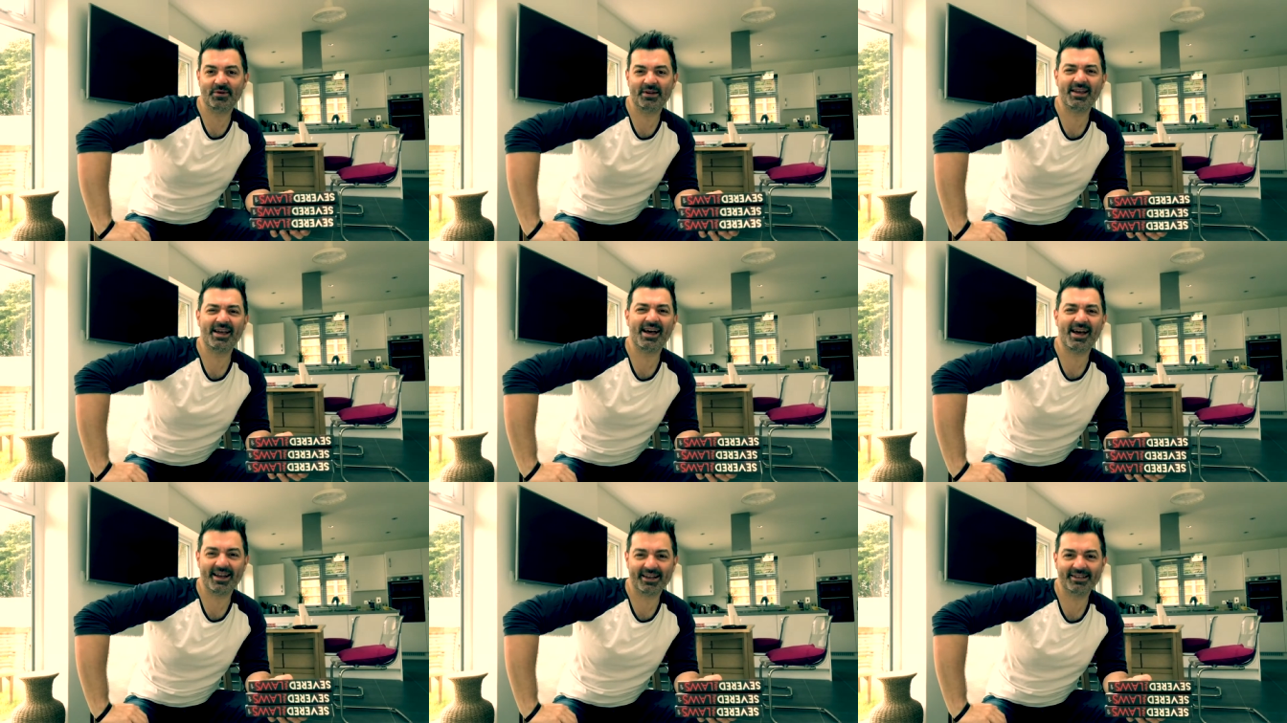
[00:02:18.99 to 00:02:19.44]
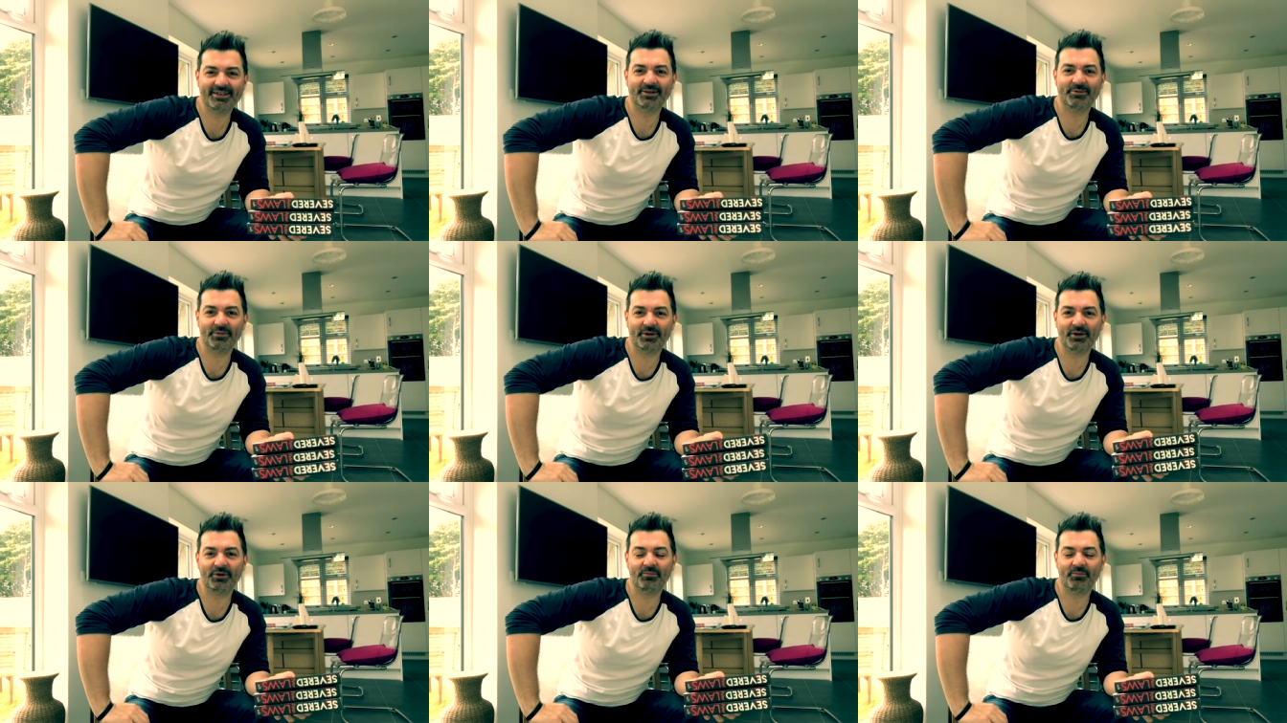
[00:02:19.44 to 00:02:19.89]
Yeah,
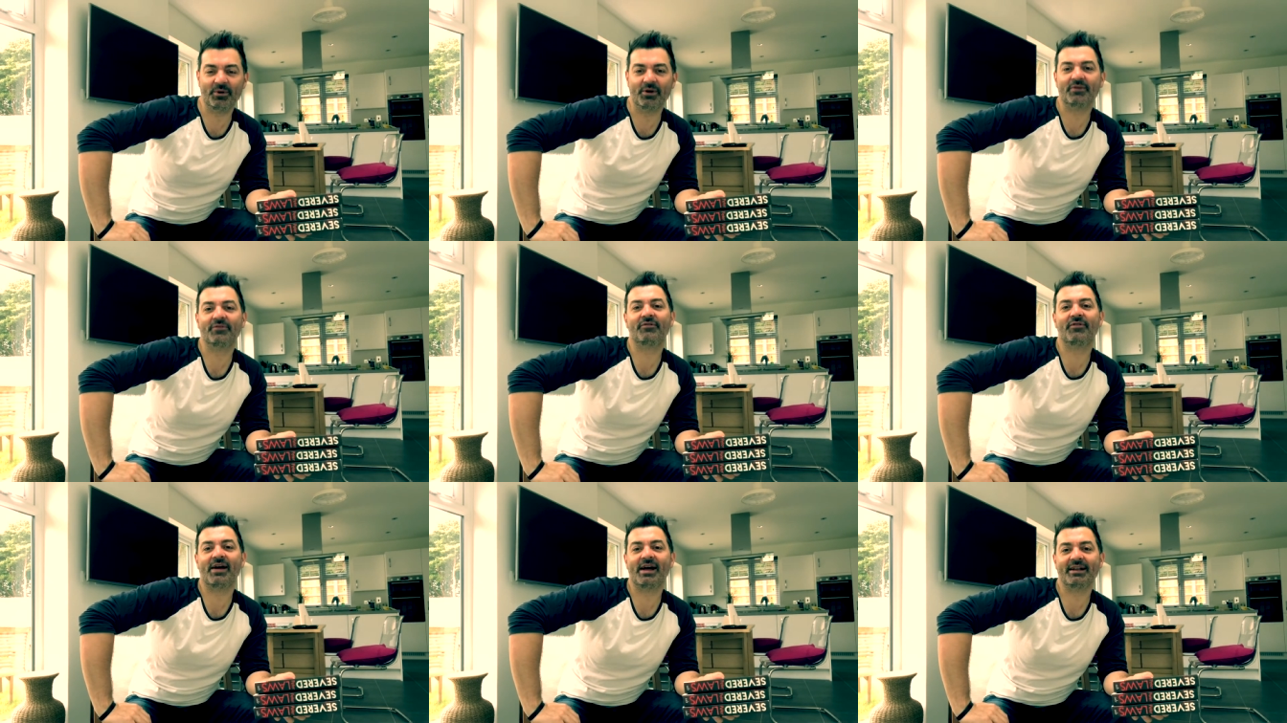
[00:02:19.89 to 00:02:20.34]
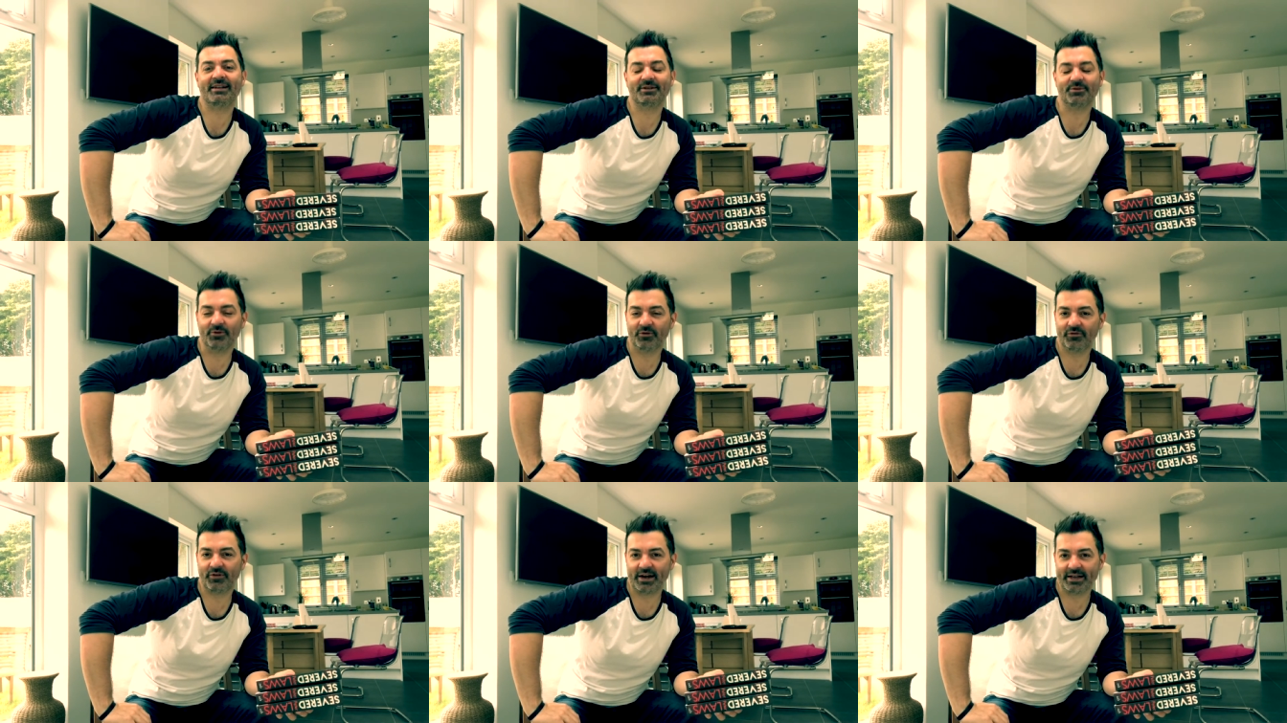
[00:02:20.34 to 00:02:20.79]
some ebook fans
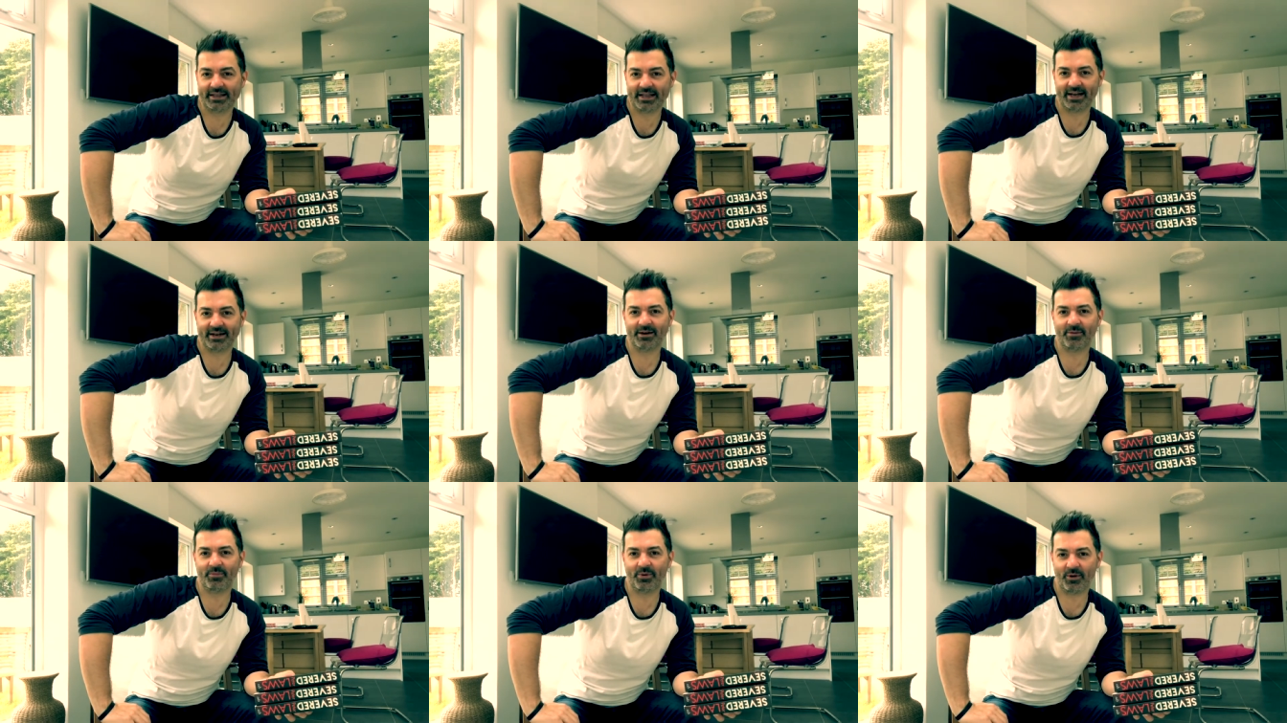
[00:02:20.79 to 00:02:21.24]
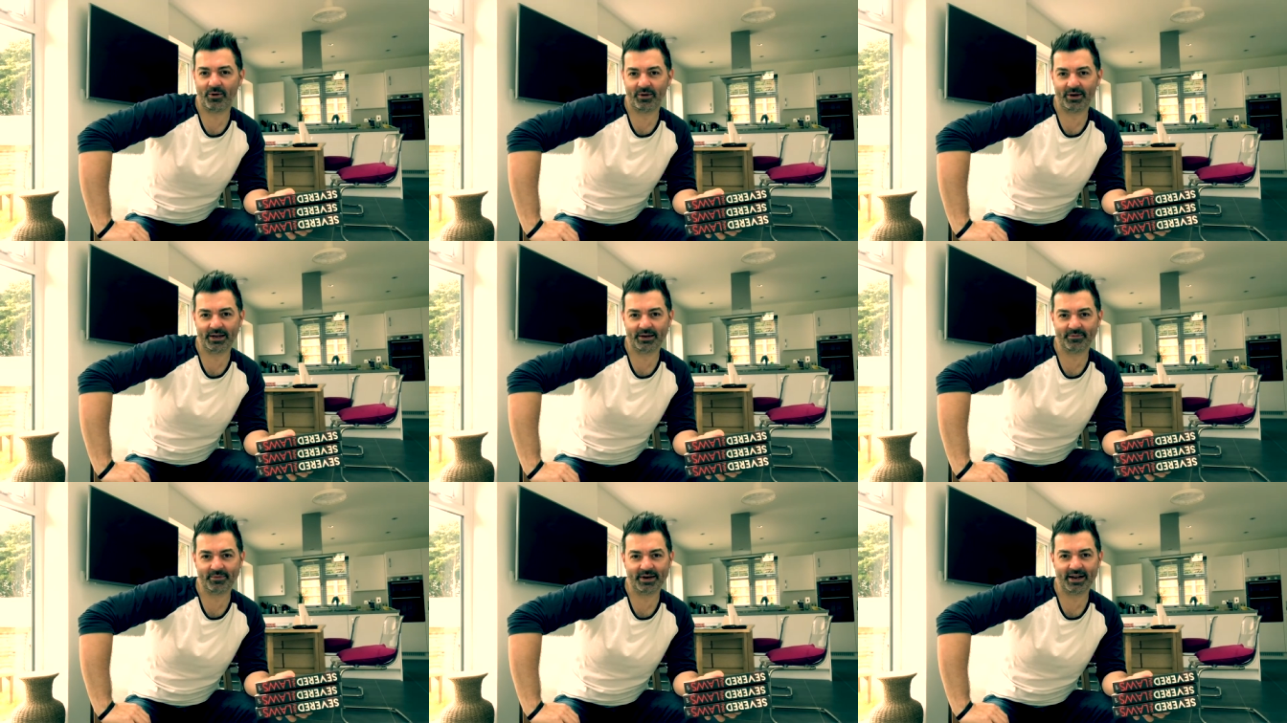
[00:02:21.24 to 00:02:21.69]
will find that
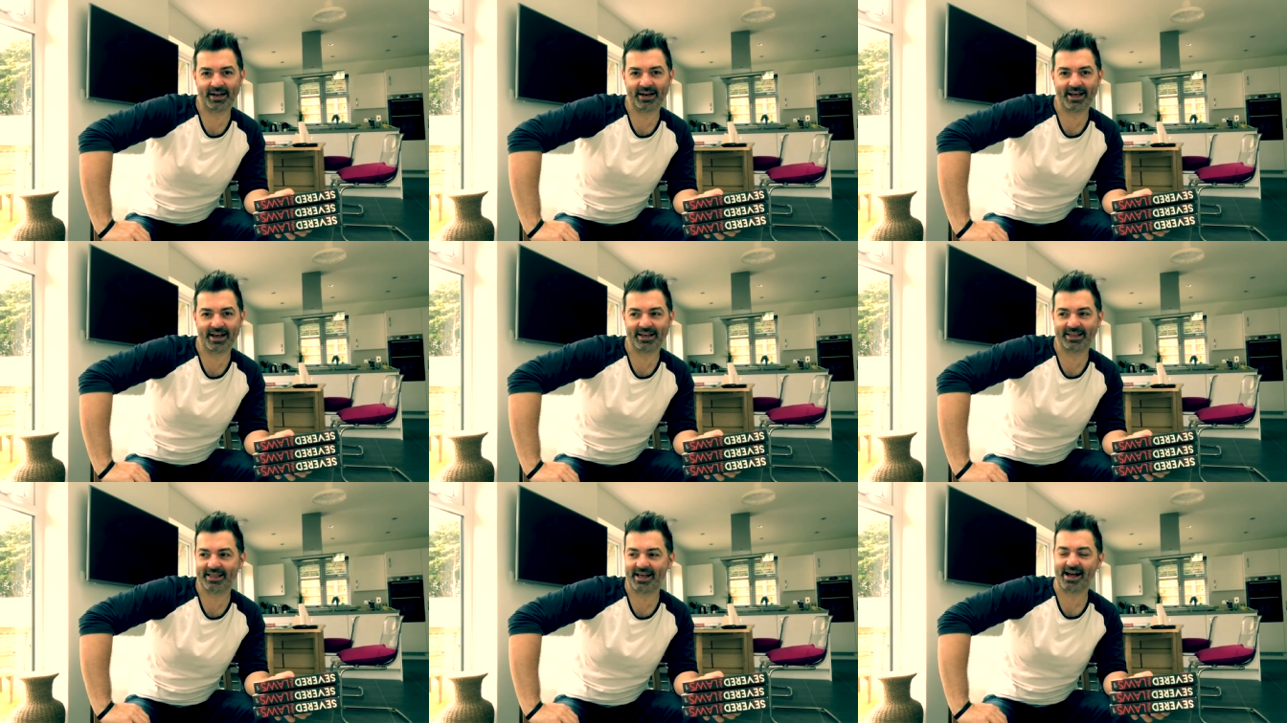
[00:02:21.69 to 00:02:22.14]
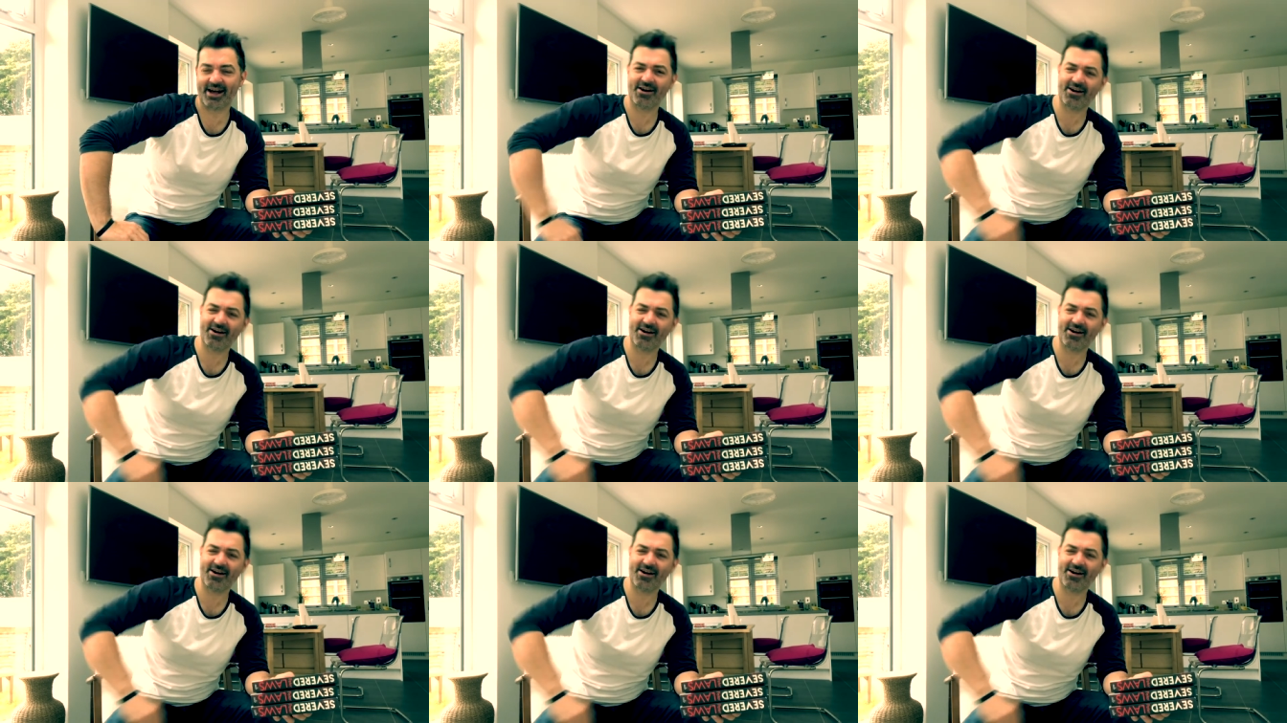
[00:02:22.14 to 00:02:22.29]
appalling, but I like that.